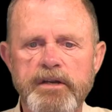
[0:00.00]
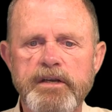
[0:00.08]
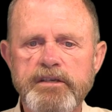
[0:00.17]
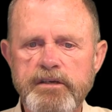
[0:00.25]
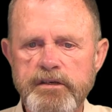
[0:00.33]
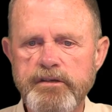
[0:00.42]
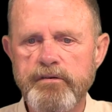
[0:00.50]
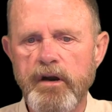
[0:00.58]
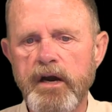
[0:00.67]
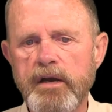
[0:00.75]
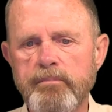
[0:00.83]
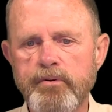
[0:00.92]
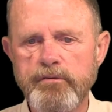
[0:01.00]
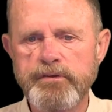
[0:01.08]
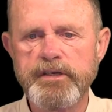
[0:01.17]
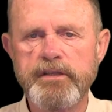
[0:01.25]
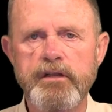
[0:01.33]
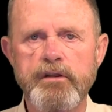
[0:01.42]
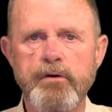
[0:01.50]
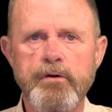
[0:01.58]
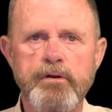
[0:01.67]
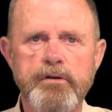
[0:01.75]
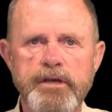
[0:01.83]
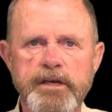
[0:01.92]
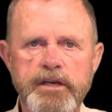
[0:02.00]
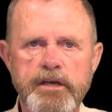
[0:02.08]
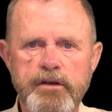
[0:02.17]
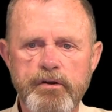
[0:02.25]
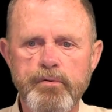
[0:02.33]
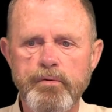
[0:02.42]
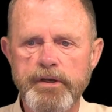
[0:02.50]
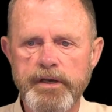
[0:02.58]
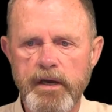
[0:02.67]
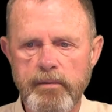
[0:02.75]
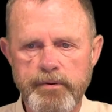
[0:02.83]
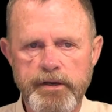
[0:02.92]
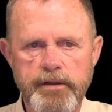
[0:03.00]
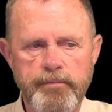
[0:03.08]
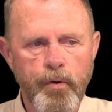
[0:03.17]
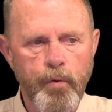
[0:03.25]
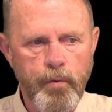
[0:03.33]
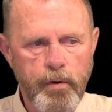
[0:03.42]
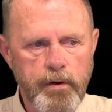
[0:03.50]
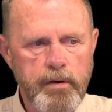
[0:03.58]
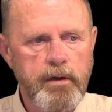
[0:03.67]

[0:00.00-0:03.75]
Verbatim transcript: Initially, try approaching the local heating and cooling company or